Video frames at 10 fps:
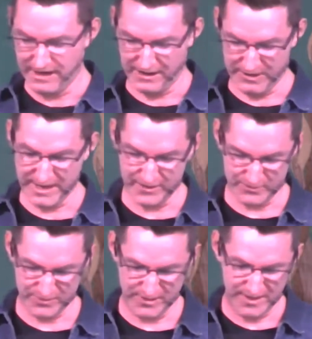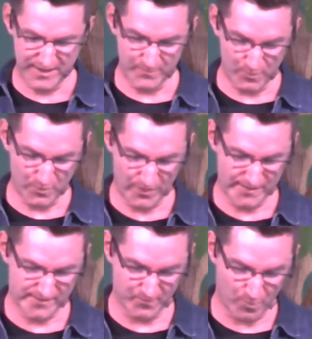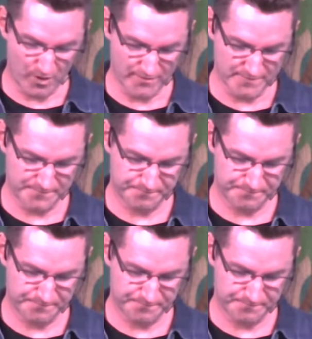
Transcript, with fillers: our health in more ways than one.